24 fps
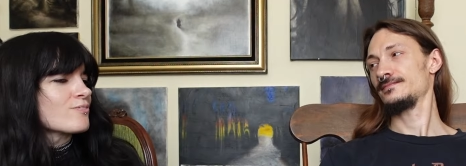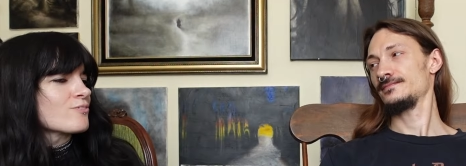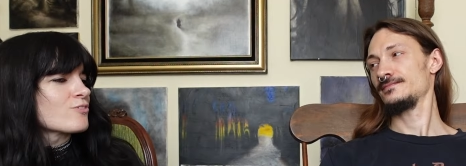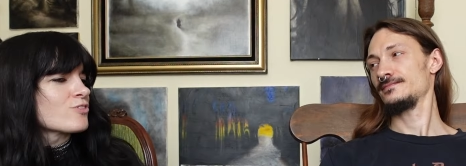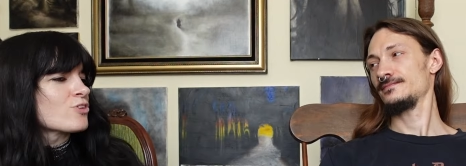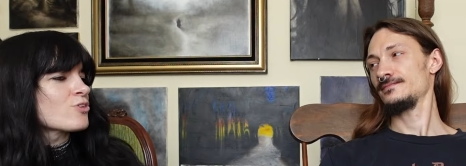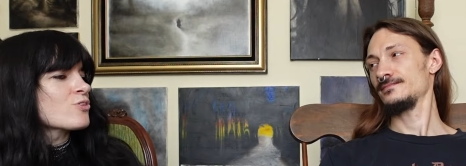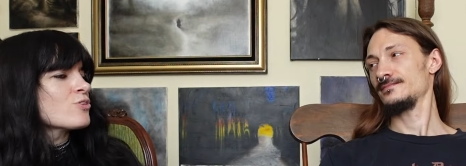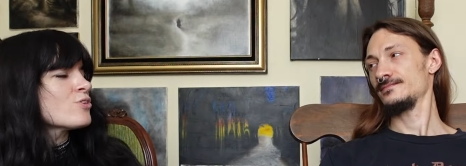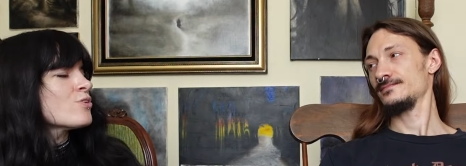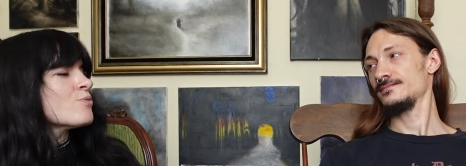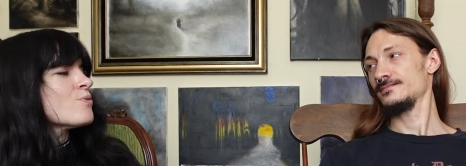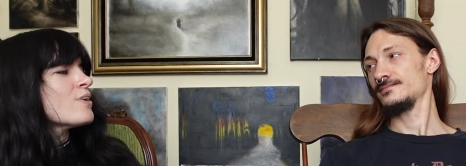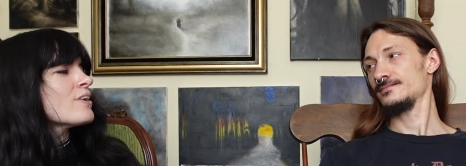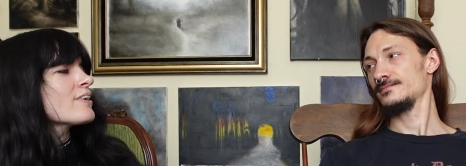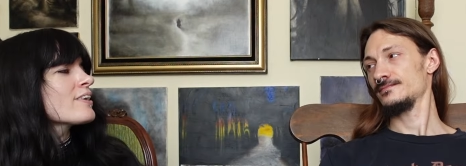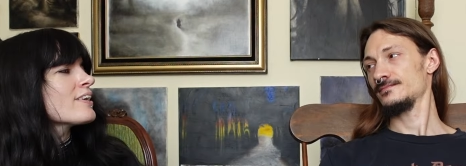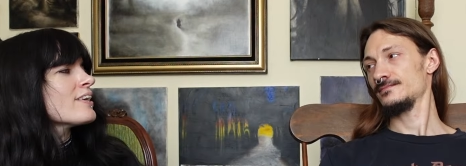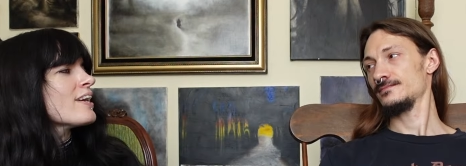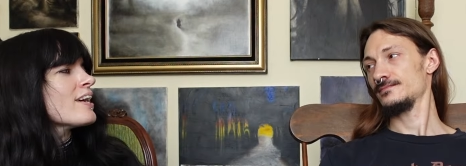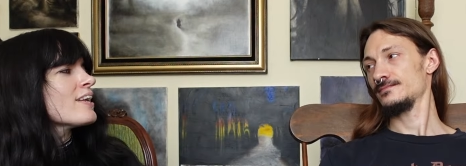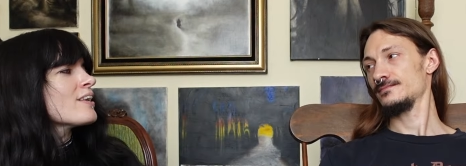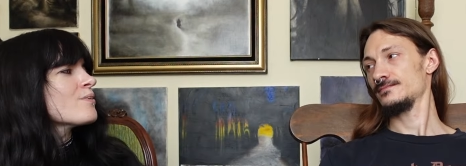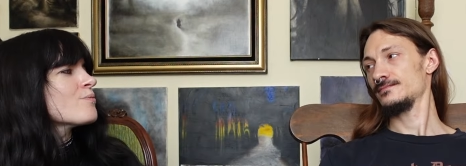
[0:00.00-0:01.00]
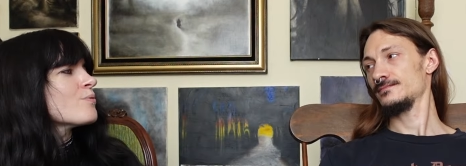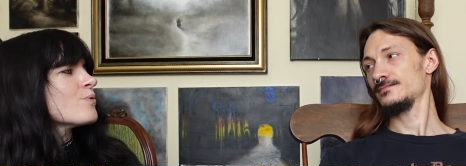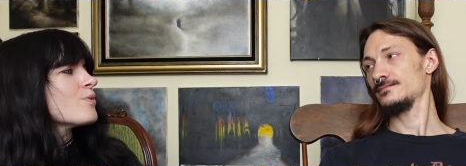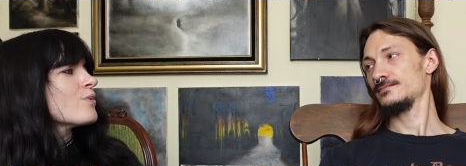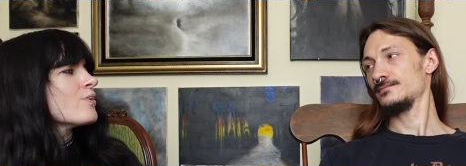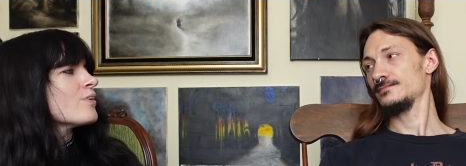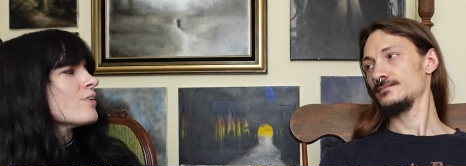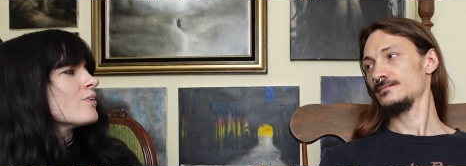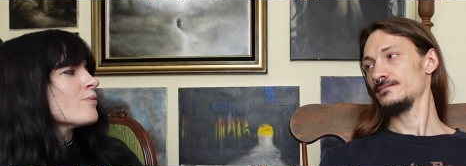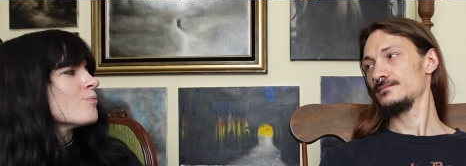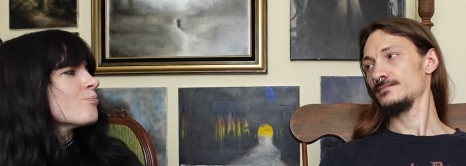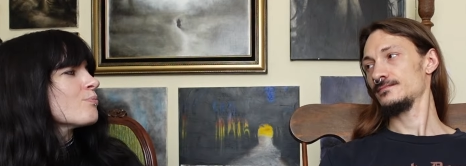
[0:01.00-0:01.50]
Speaker 1: So you don't want to get any
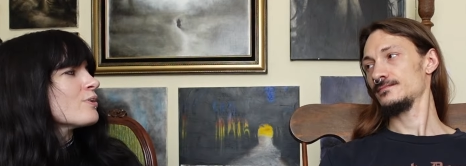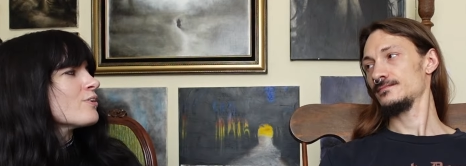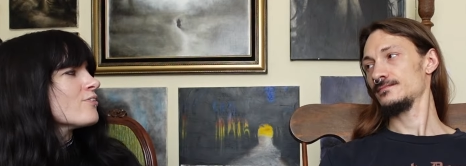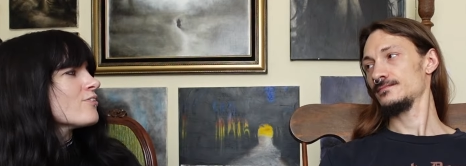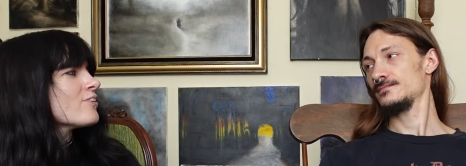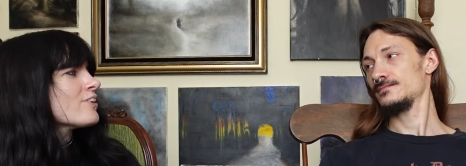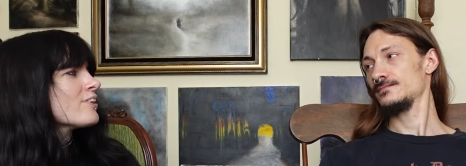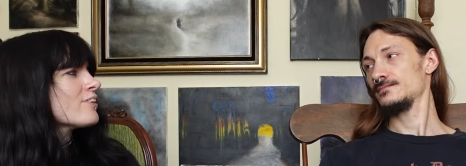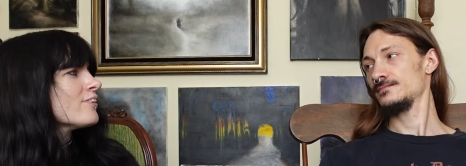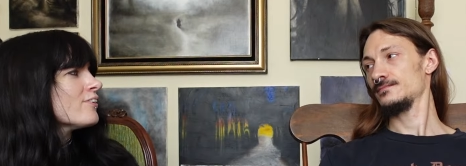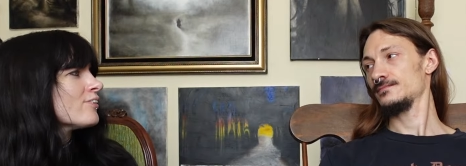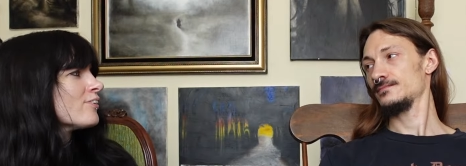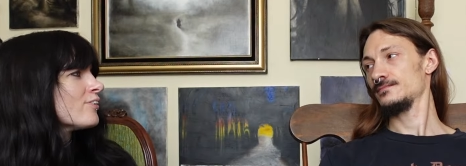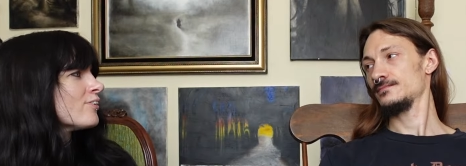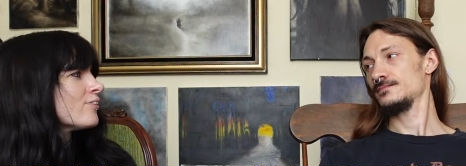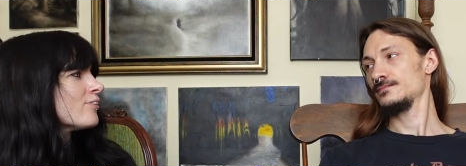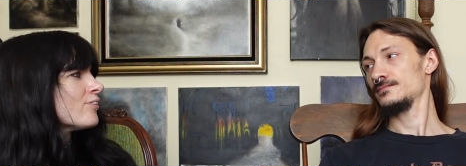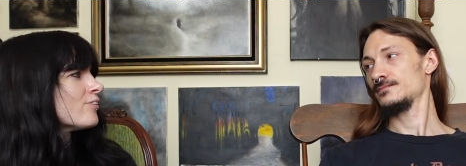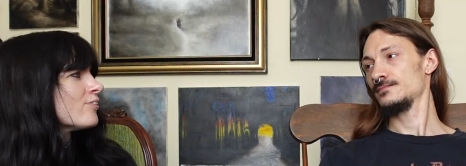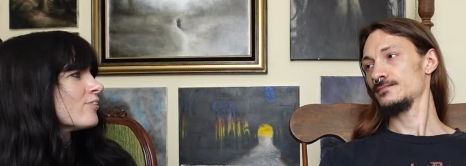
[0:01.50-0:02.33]
more piercings?